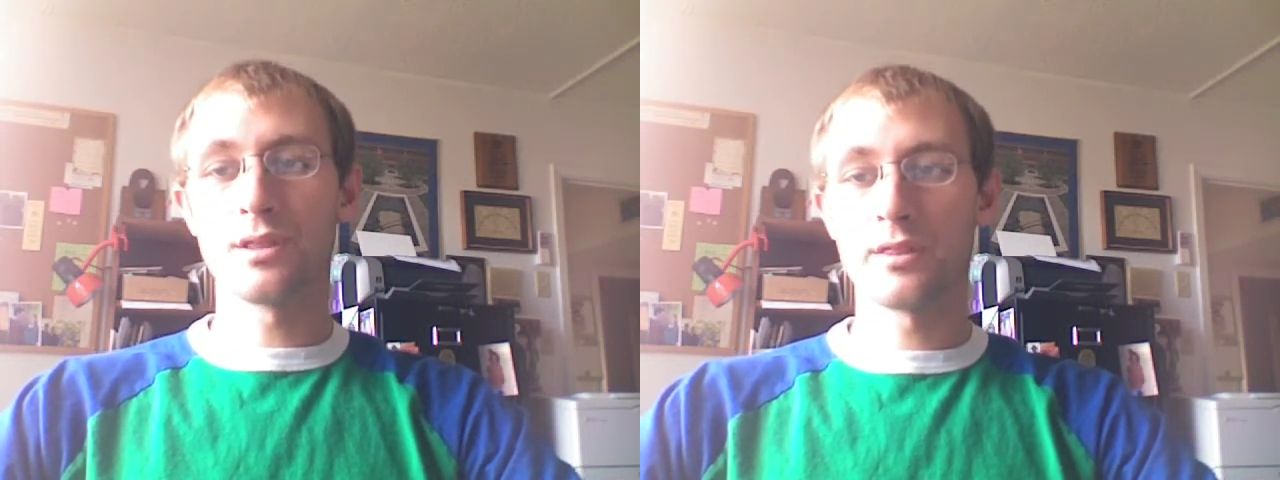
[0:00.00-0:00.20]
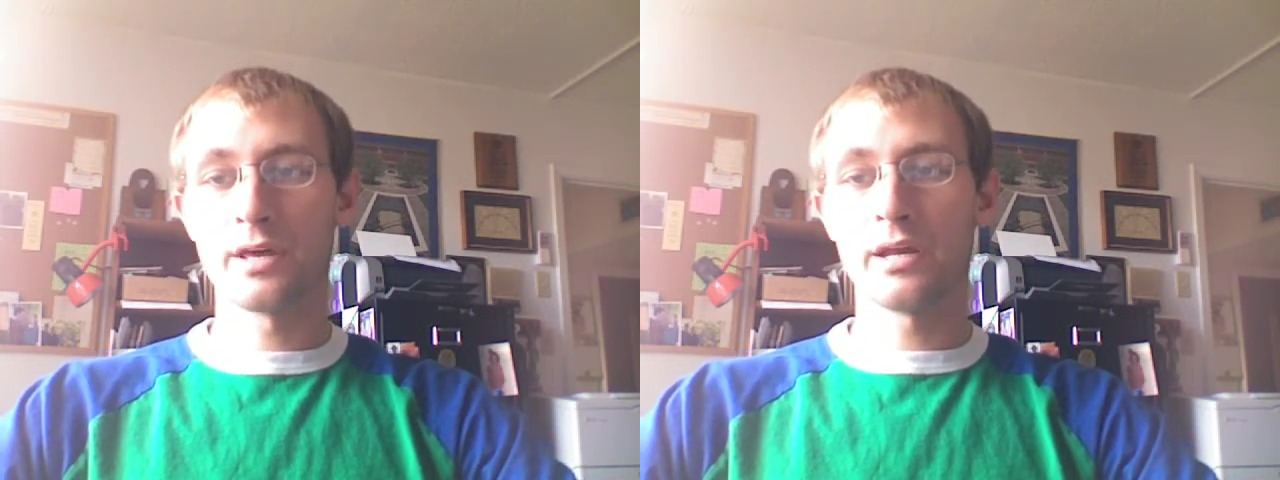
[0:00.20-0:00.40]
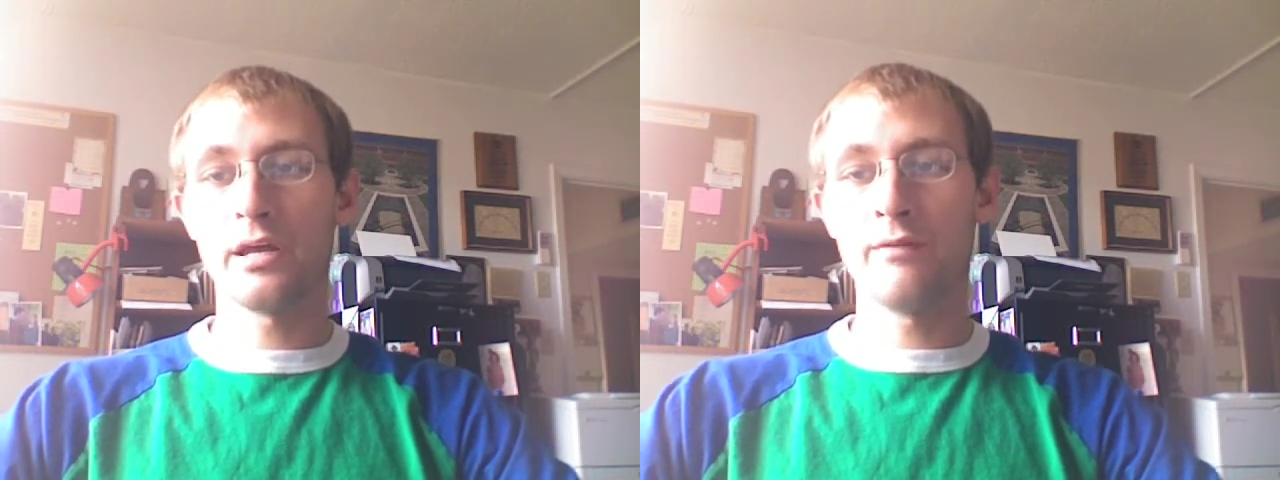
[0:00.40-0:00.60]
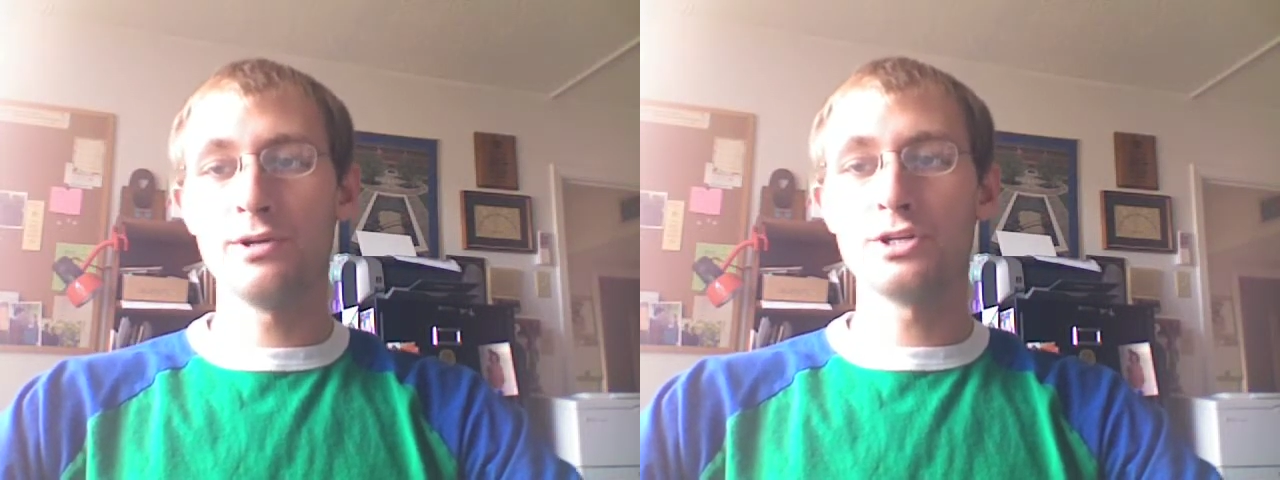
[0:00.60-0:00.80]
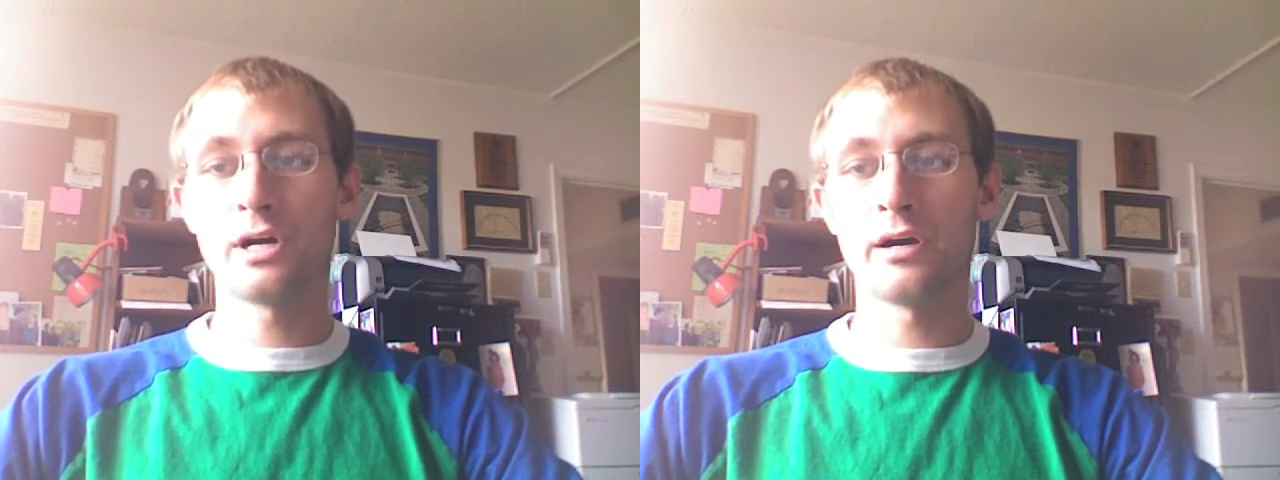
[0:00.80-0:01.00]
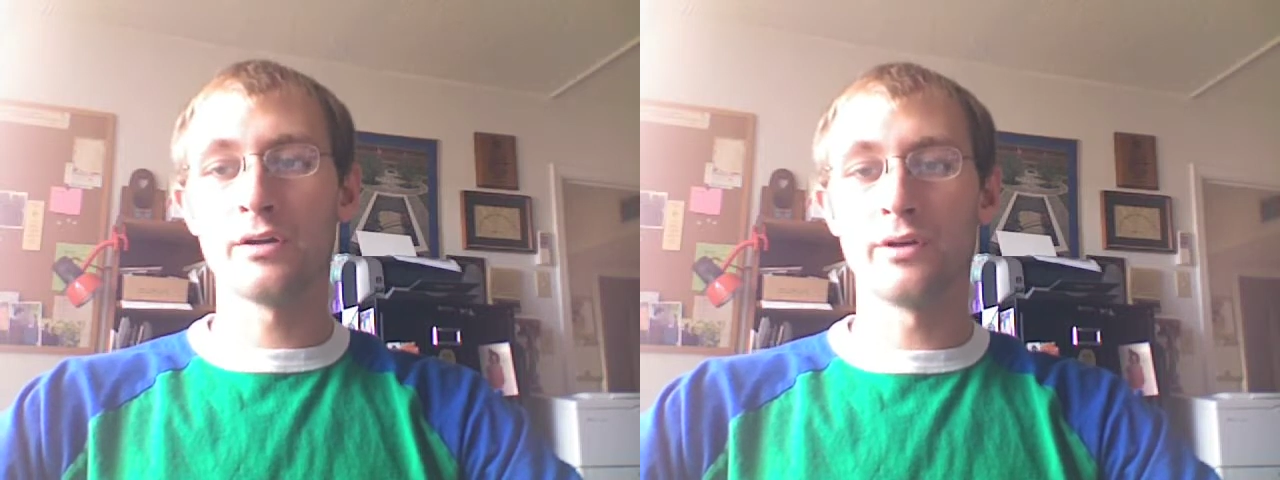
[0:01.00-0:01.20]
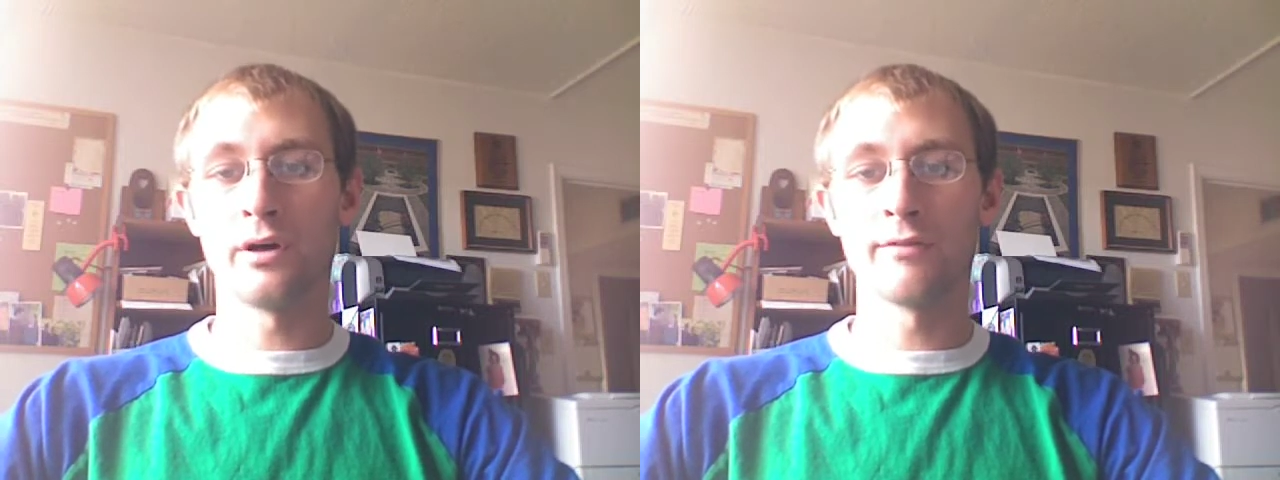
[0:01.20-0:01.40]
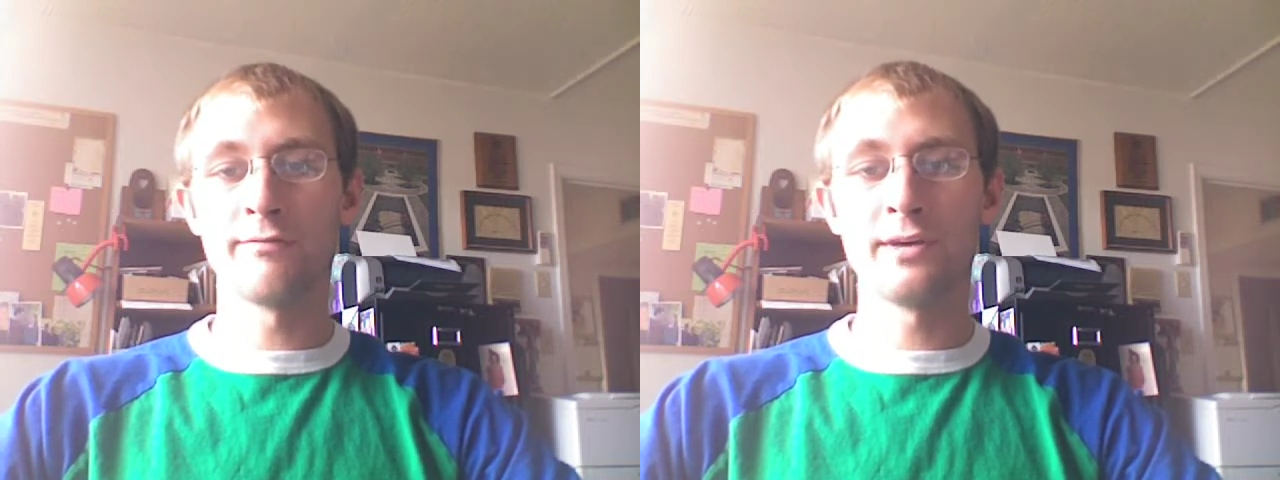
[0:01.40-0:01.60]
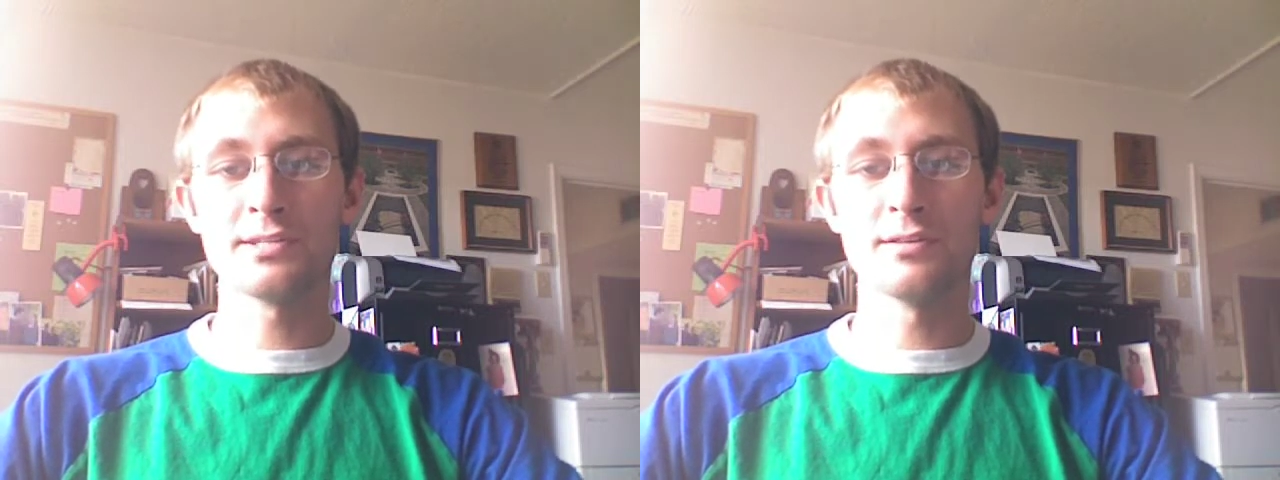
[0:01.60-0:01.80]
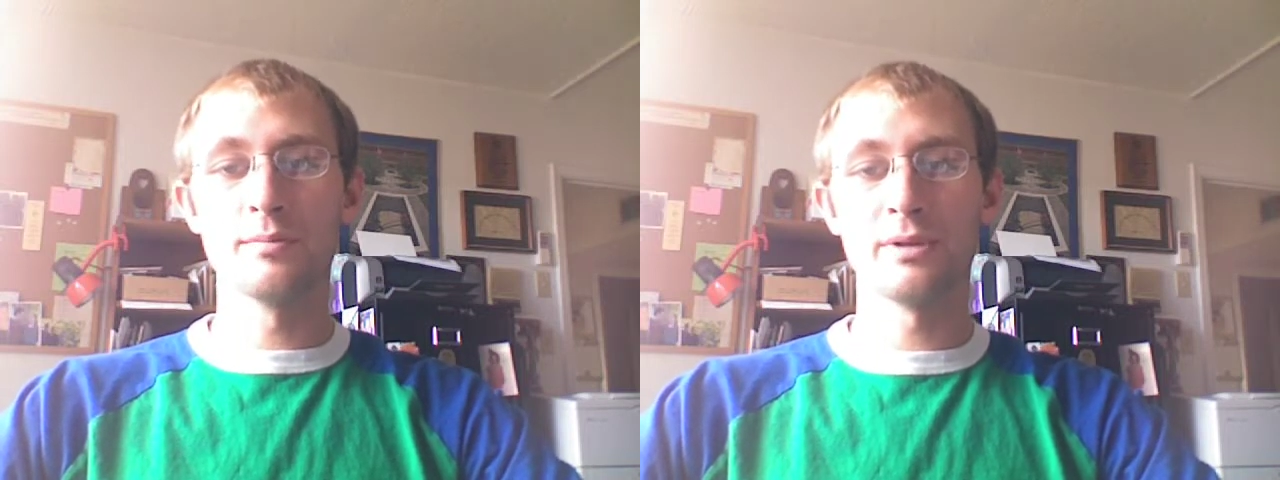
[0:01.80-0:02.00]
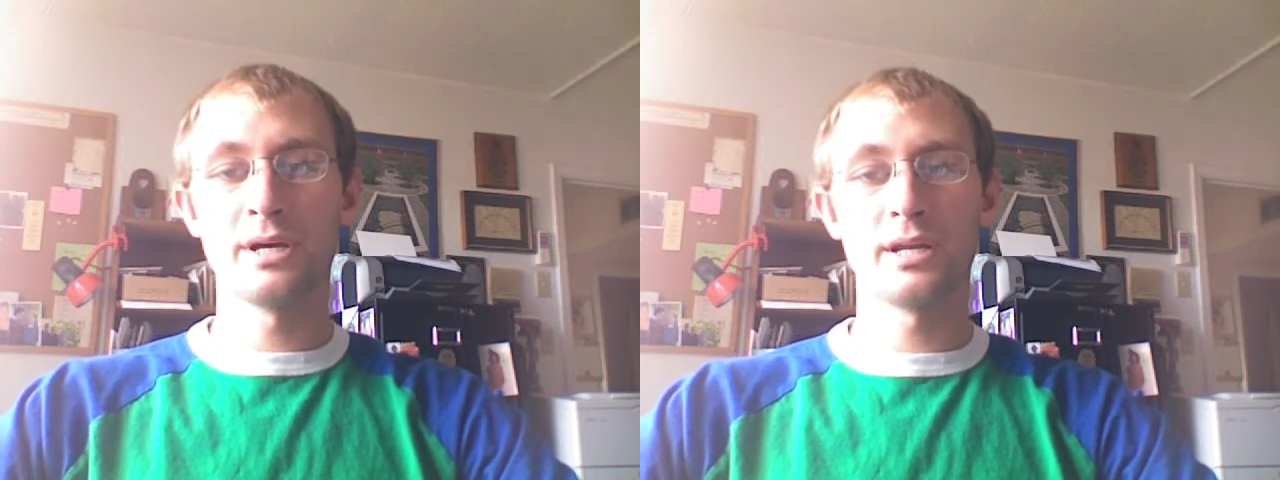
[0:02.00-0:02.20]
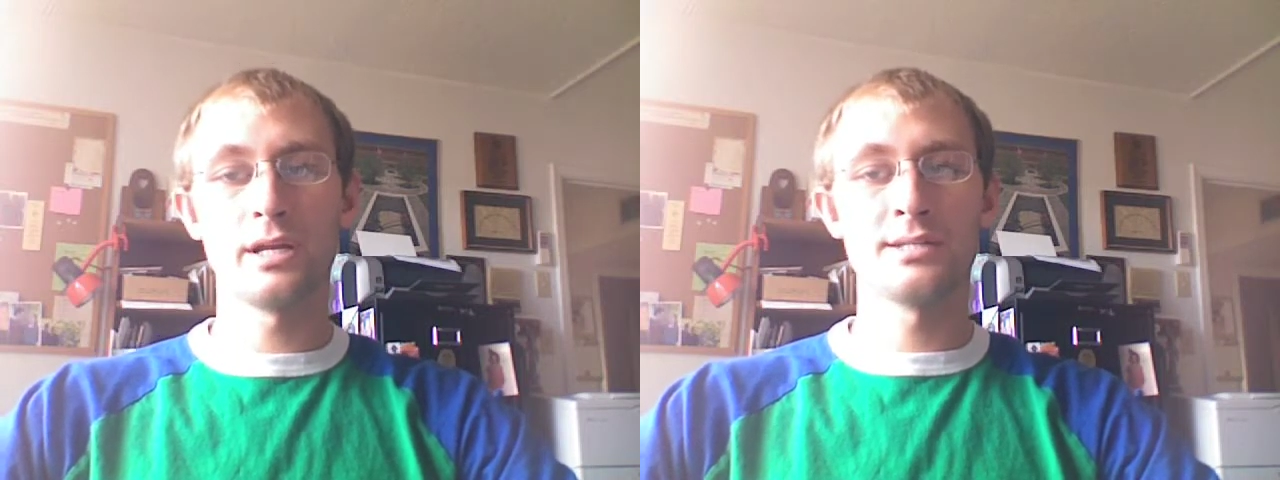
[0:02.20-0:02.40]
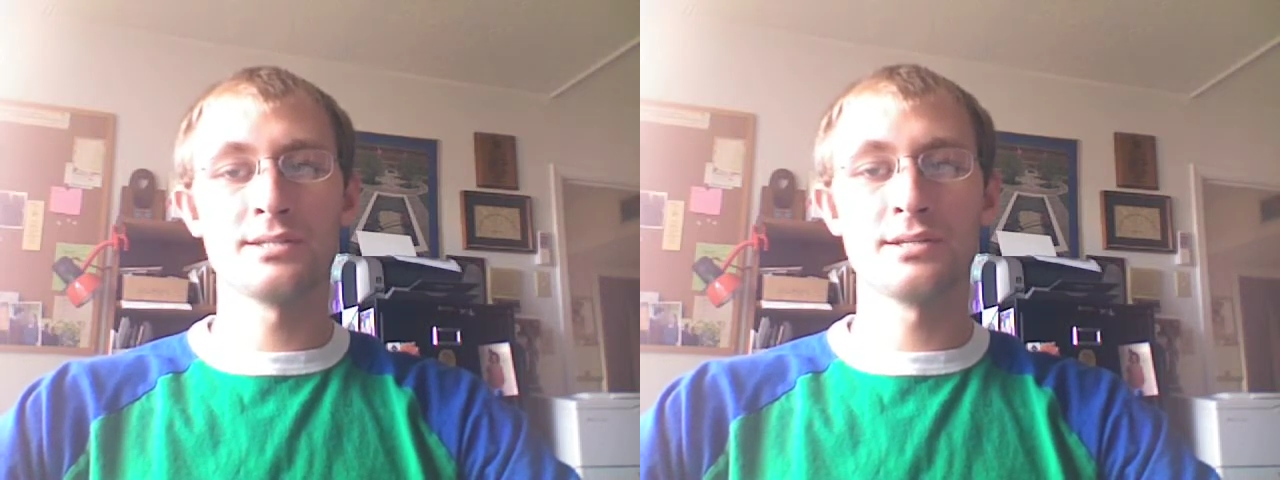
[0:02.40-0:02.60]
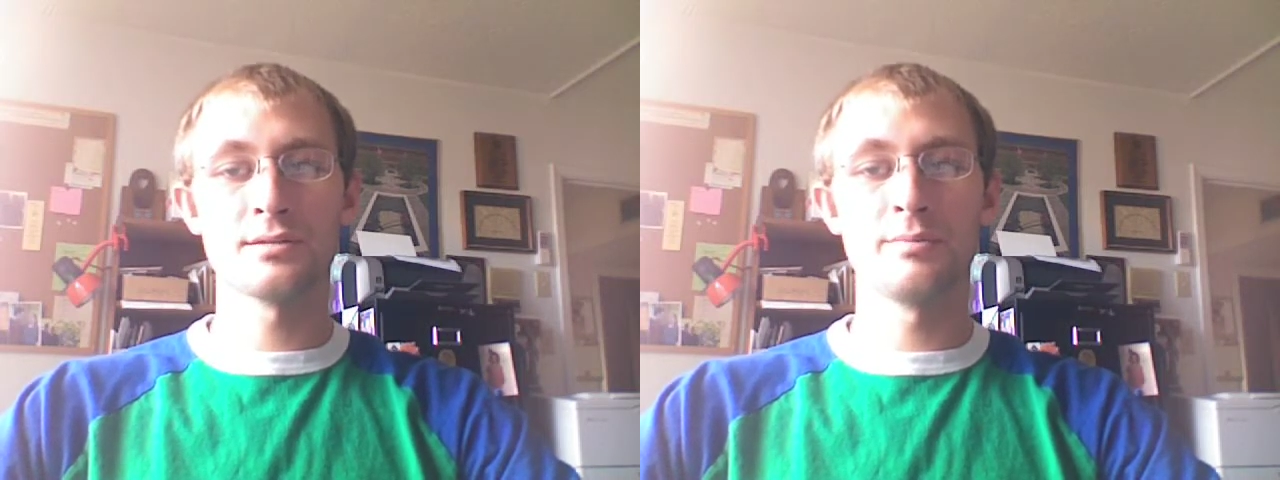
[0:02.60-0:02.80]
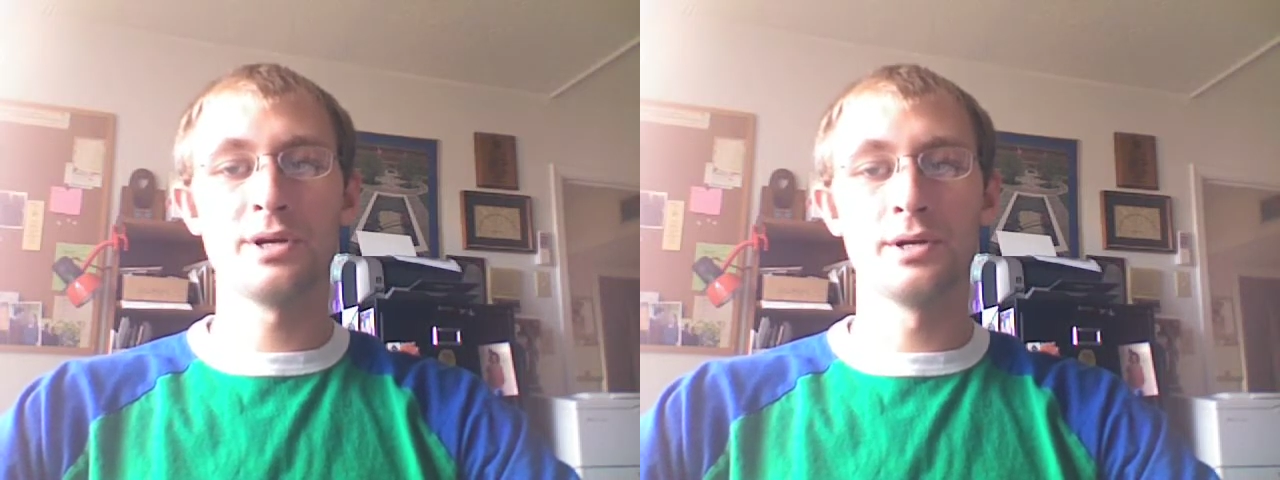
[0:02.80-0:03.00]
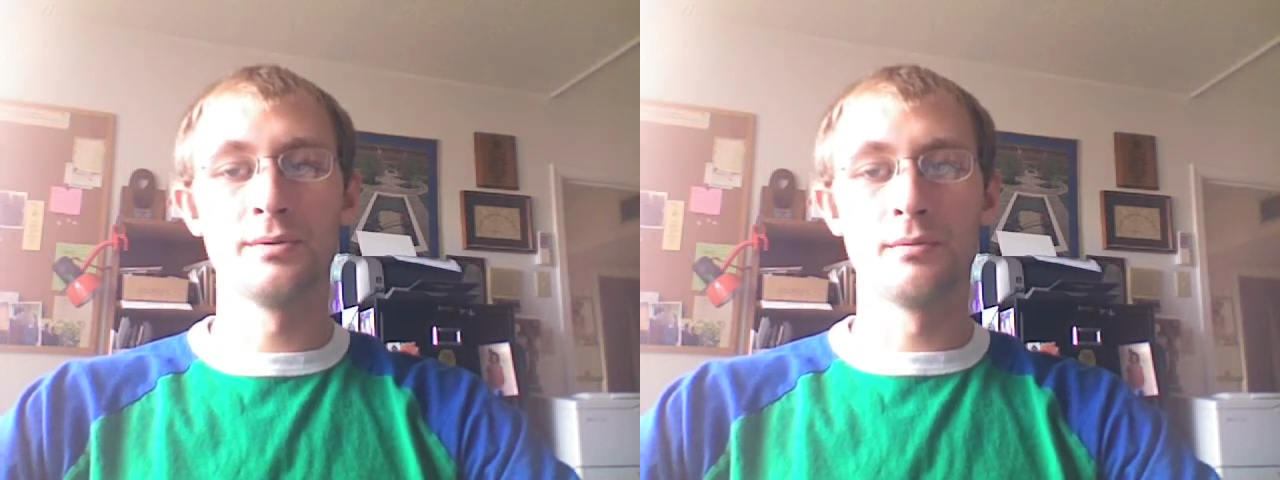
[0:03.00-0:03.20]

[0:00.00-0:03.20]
that every child on the face of the planet has disappeared.